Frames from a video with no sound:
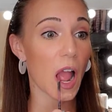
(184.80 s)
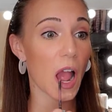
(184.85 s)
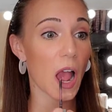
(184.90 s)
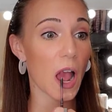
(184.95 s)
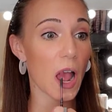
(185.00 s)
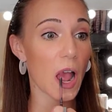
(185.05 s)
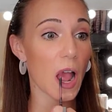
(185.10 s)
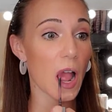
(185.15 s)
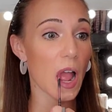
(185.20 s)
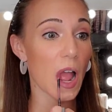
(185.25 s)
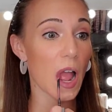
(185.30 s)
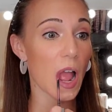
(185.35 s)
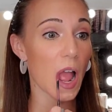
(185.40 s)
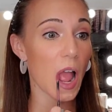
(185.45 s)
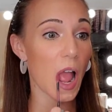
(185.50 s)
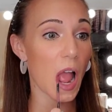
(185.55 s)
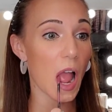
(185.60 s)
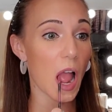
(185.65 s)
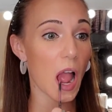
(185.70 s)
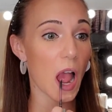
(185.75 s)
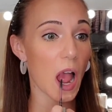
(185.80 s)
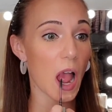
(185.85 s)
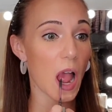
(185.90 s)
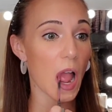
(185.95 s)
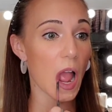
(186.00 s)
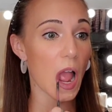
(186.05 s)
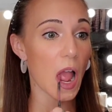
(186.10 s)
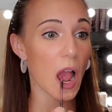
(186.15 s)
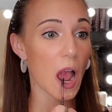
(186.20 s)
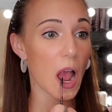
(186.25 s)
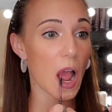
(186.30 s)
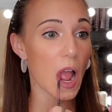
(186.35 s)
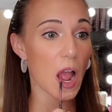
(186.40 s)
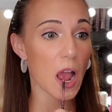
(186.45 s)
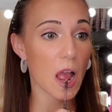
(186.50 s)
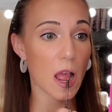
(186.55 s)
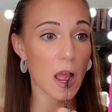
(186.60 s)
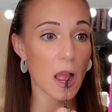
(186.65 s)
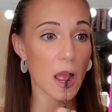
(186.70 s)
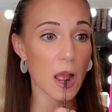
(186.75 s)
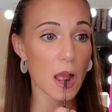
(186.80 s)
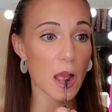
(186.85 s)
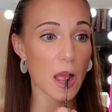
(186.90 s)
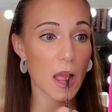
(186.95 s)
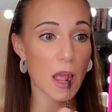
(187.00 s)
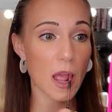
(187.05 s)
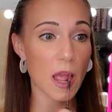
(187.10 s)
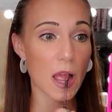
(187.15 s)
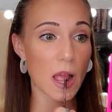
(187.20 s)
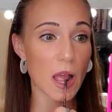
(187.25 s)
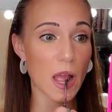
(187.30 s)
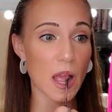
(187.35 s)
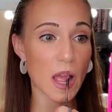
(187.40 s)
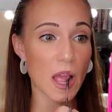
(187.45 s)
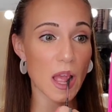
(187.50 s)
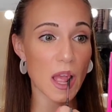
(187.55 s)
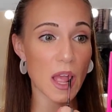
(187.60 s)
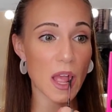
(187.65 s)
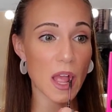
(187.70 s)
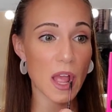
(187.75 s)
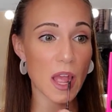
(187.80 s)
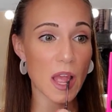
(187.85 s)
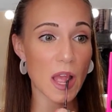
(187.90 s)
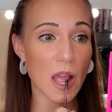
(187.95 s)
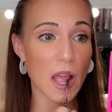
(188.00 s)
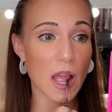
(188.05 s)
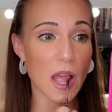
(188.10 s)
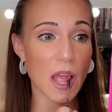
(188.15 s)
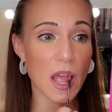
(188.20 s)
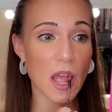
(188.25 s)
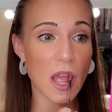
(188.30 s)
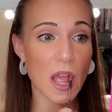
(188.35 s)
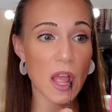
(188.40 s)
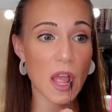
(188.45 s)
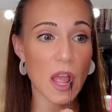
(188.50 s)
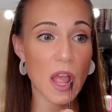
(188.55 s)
(no one is talking)